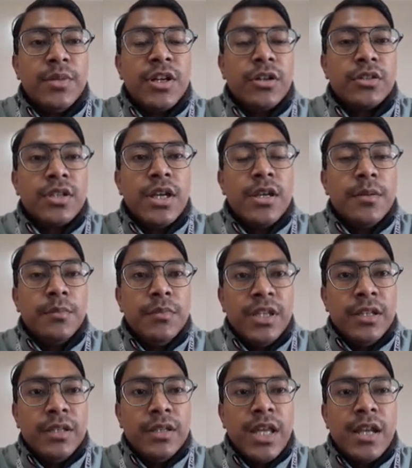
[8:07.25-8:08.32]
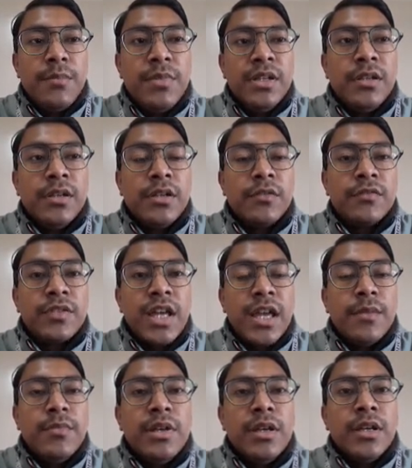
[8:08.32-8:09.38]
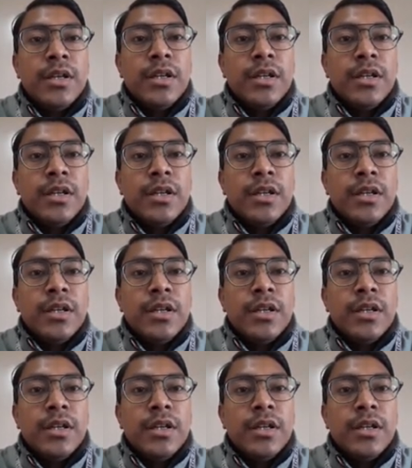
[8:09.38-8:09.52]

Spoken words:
because in that period of time